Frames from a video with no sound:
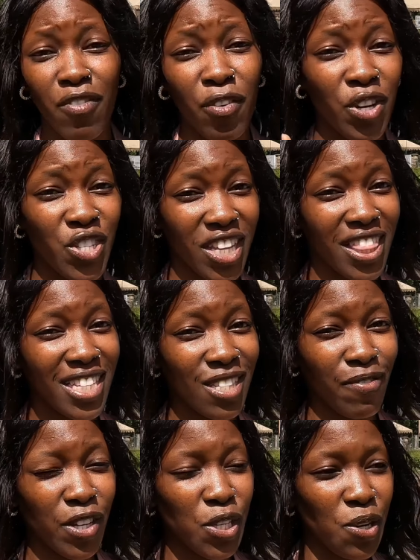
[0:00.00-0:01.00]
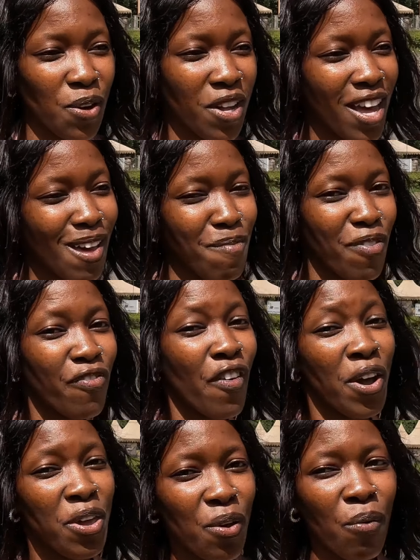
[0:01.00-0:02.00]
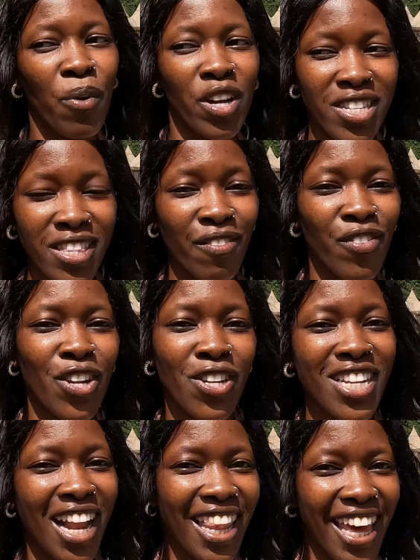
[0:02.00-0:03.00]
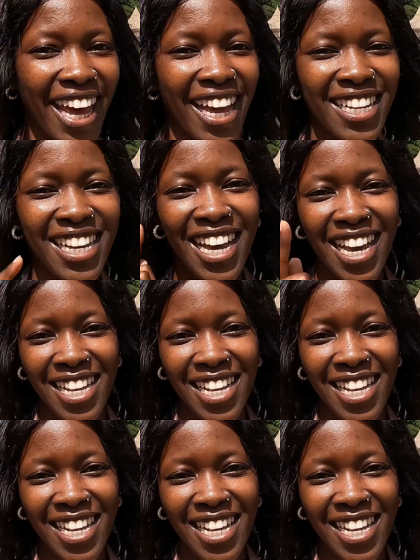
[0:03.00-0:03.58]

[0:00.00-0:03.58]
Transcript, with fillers: If you're watching this video, before you watch the video till the end,